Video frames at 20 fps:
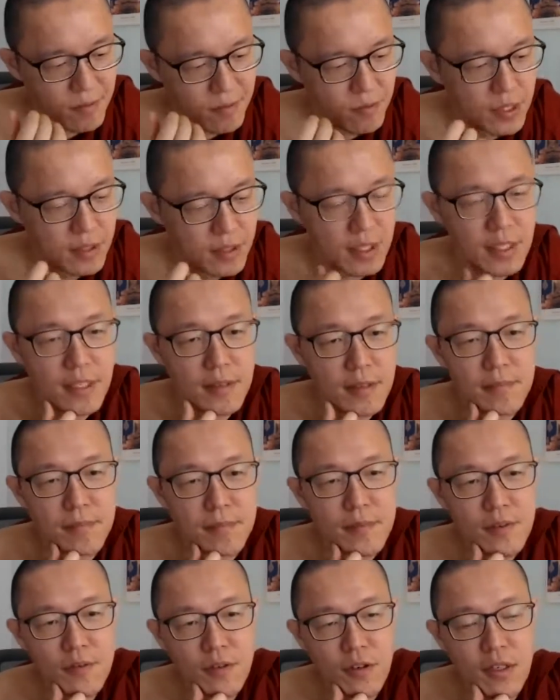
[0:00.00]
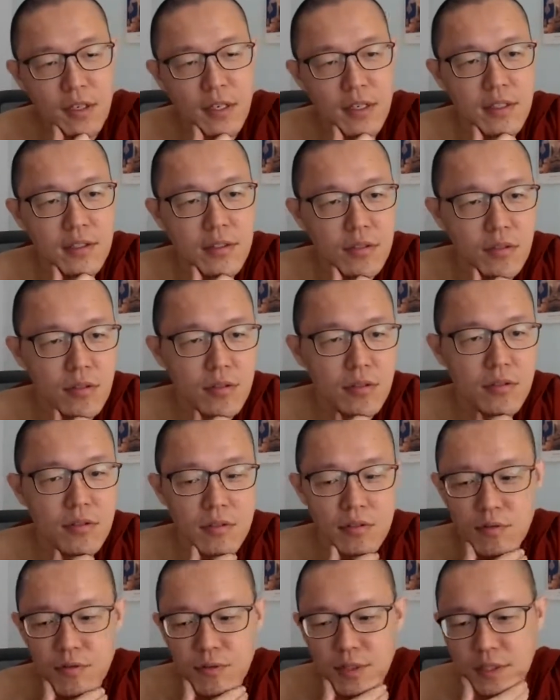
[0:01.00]
visit him, for it is good
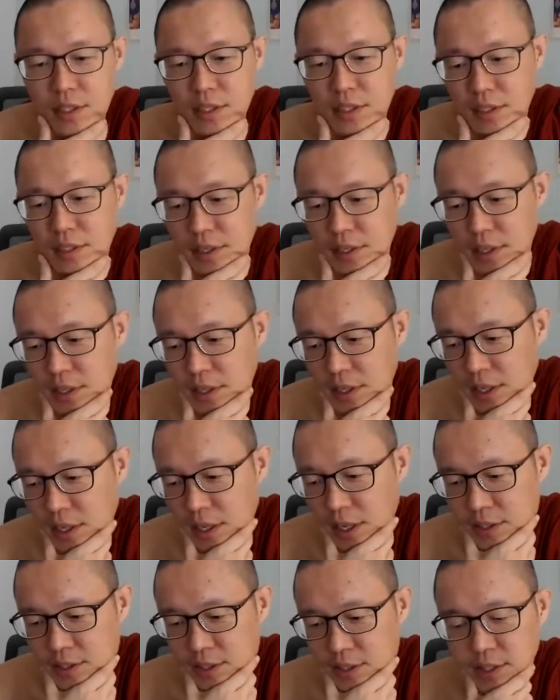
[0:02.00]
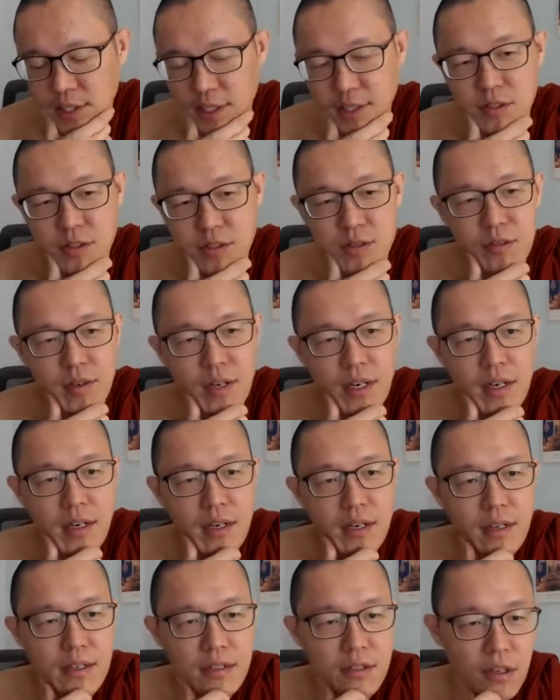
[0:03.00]
to visit ascetics who
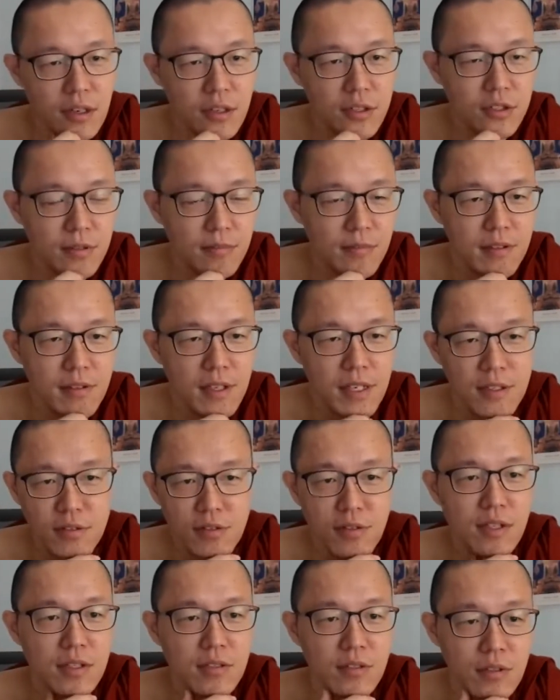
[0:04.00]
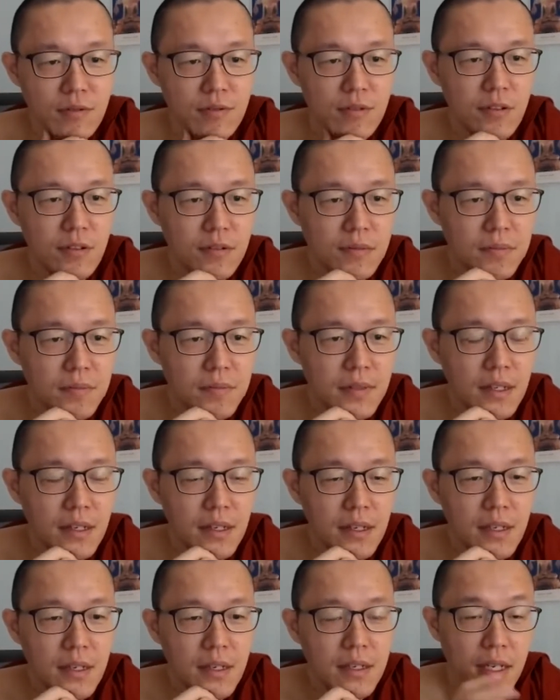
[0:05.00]
are knowledgeable and so on and so forth.
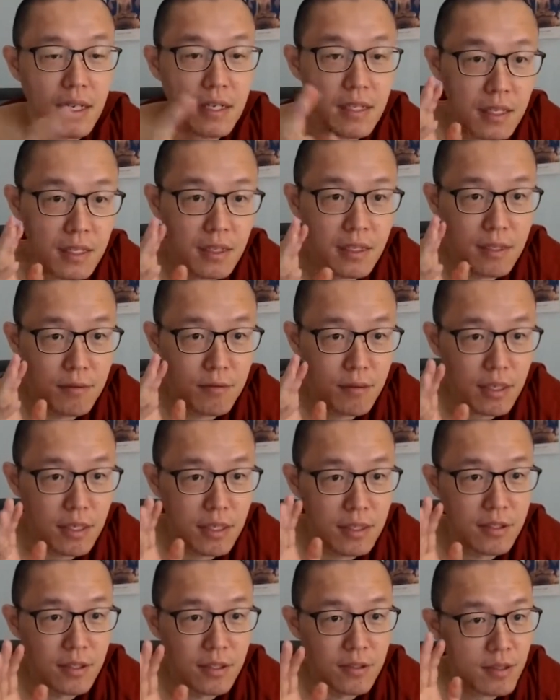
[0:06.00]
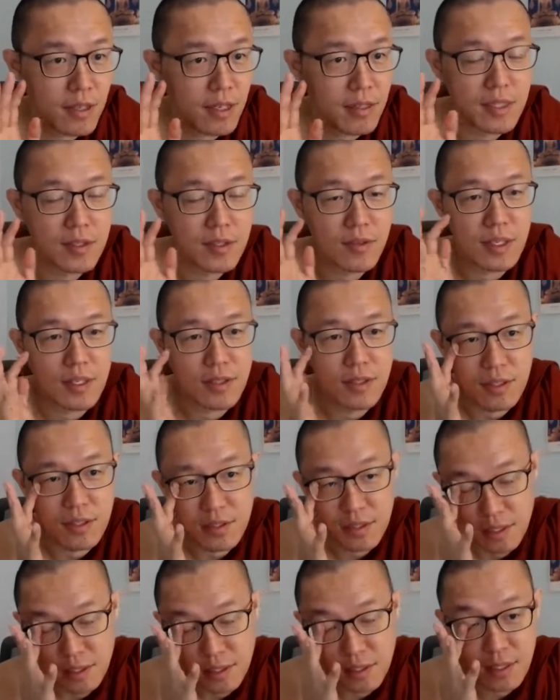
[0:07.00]
Then the way they describe is very
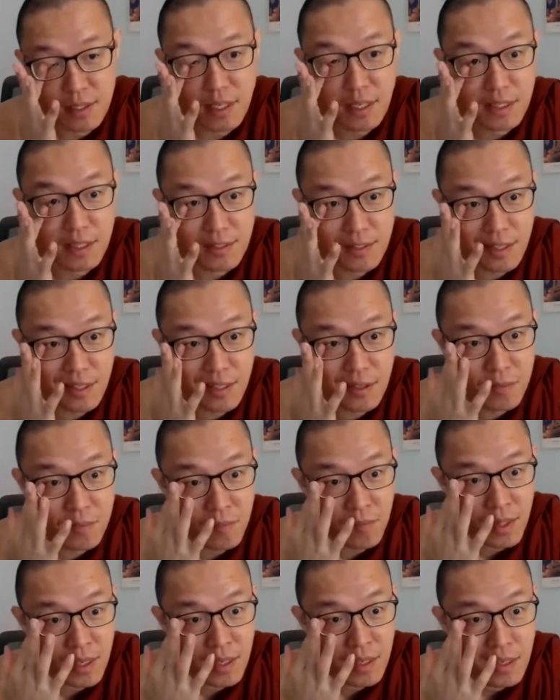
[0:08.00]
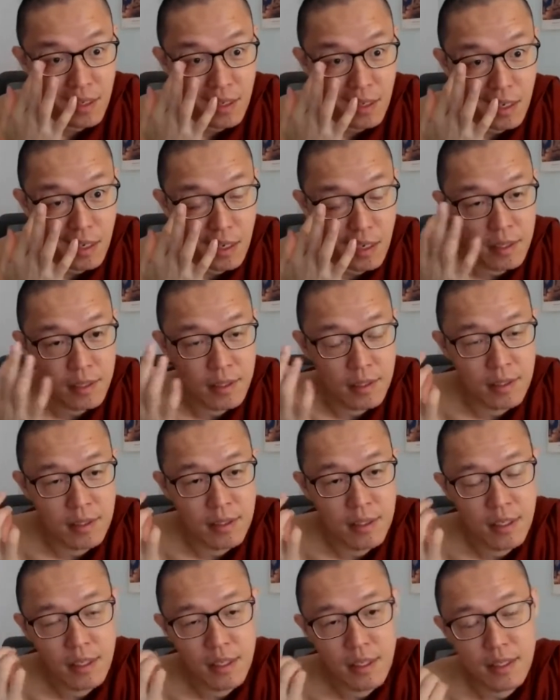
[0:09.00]
interesting. Then they say,
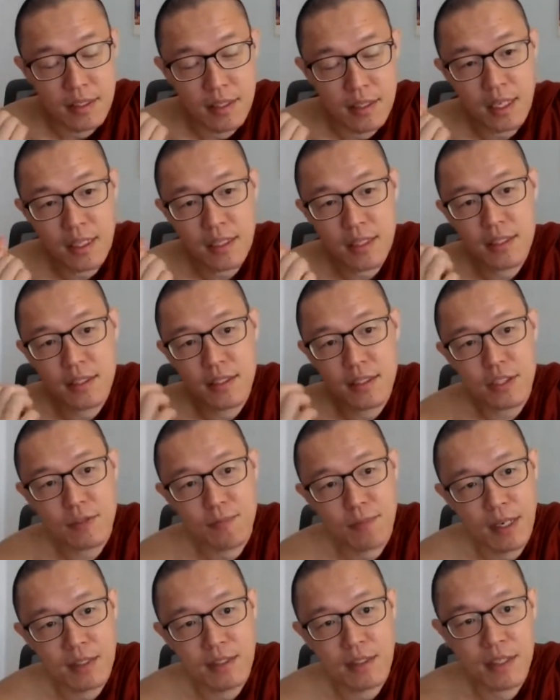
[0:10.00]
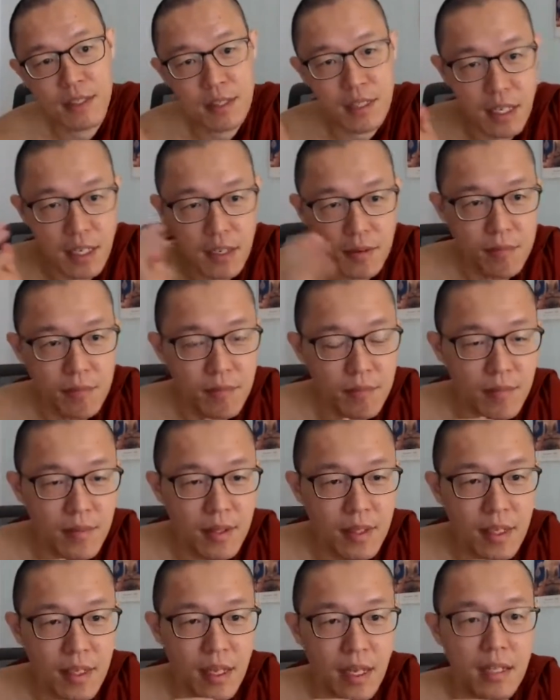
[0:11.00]
and then this person came
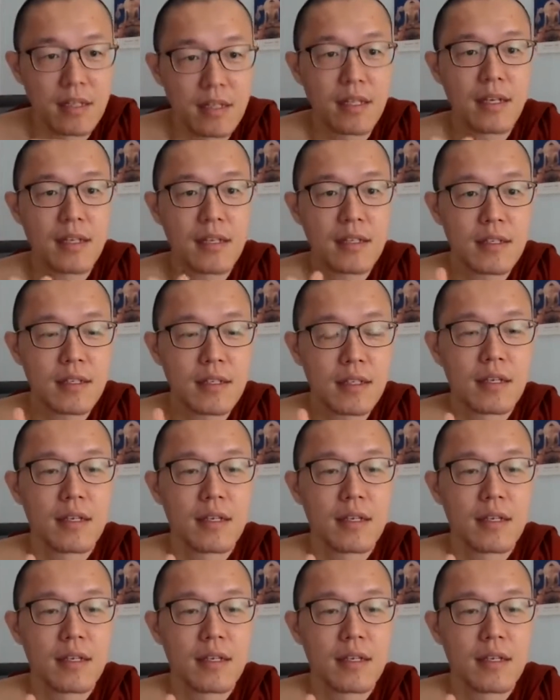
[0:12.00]
and then